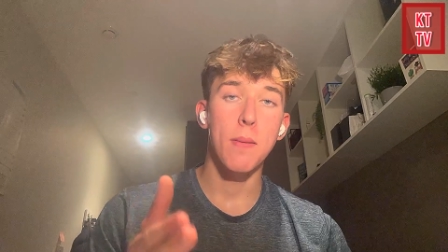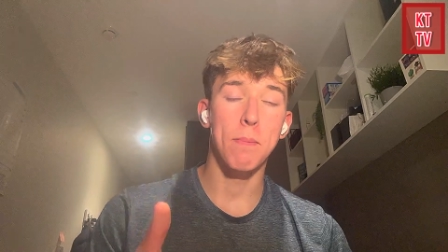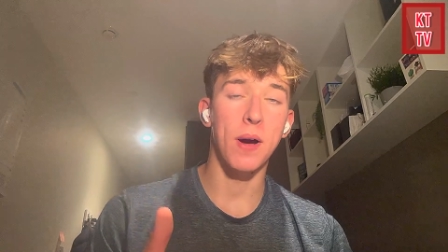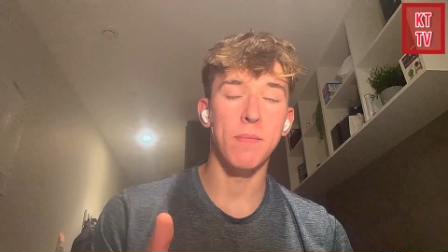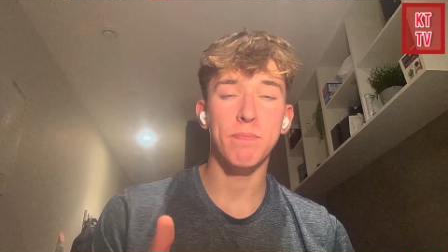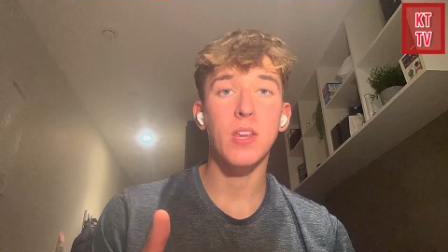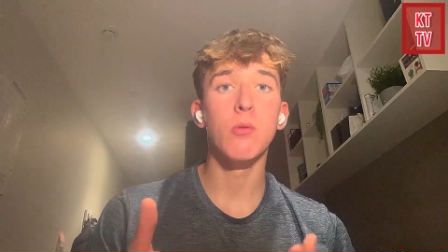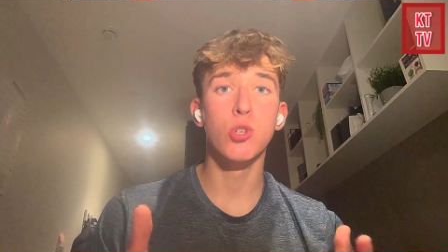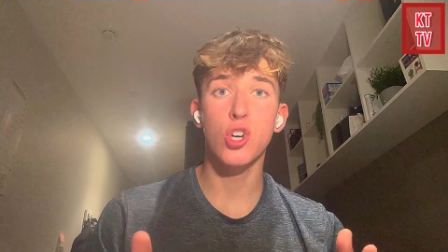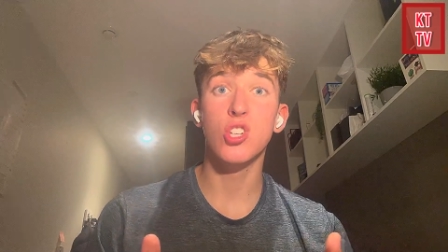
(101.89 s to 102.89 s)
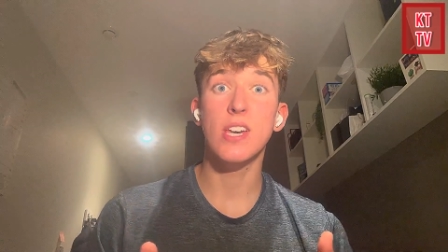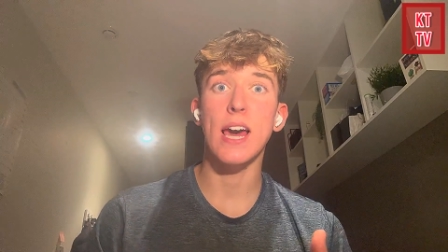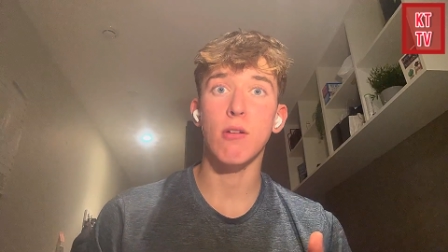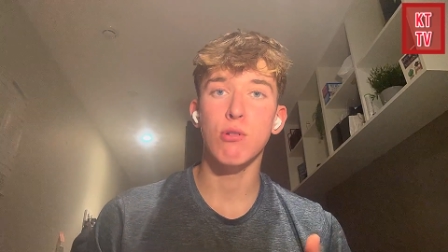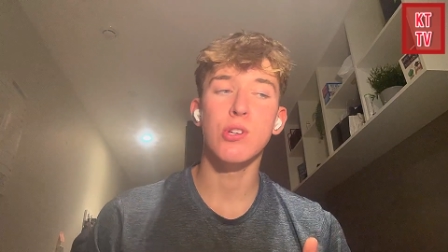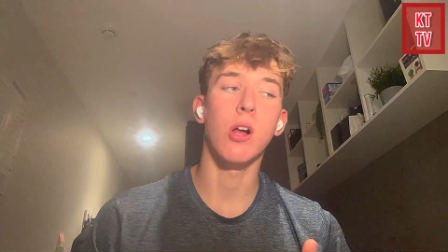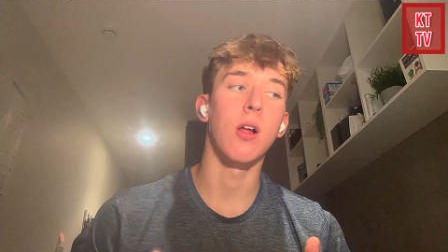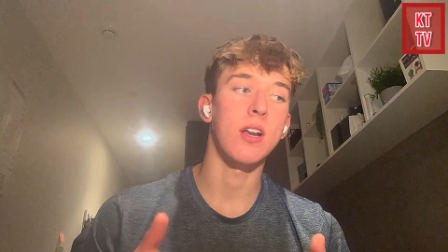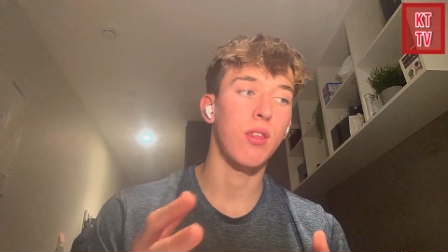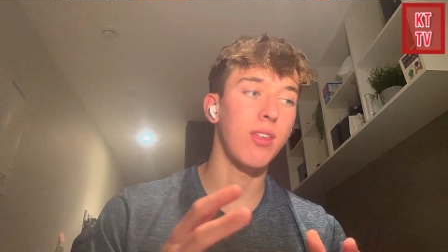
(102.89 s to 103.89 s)
But it was good to get a result,
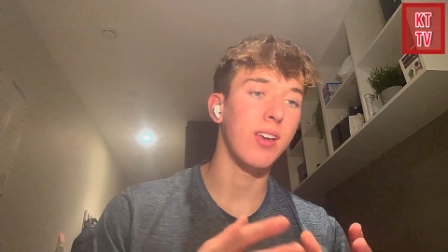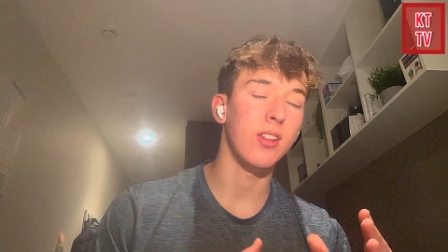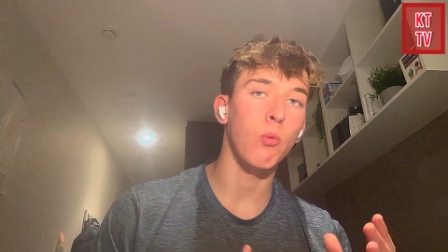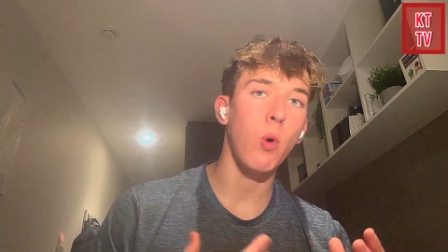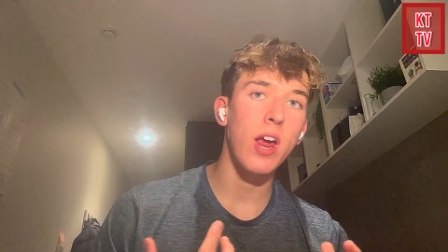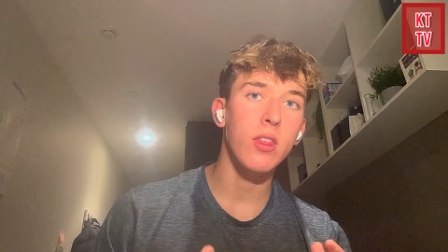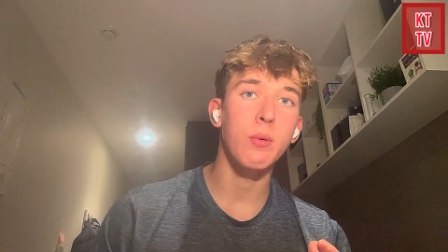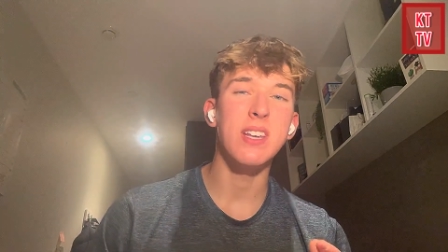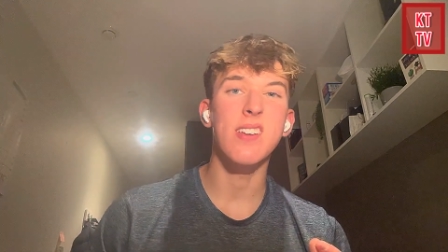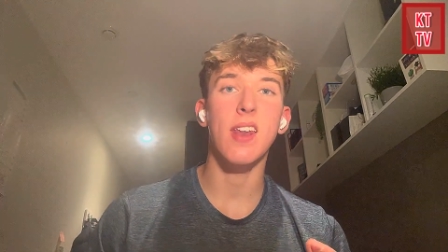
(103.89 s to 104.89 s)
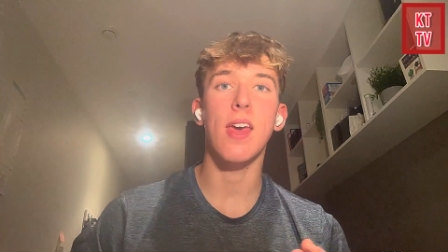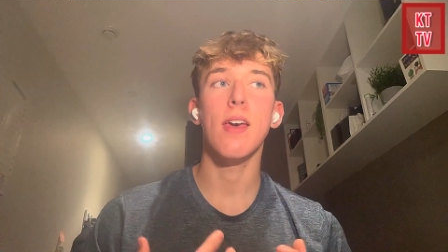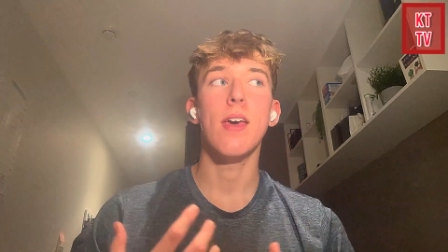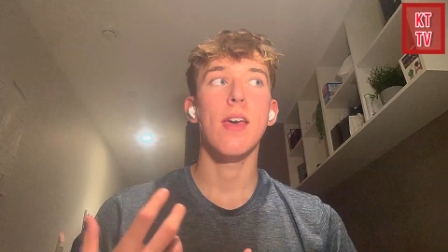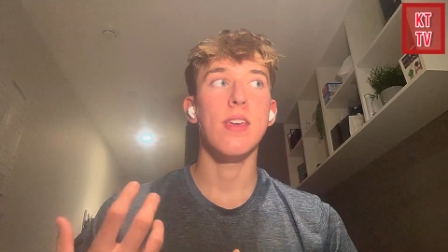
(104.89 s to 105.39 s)
and I think in the way that we did it,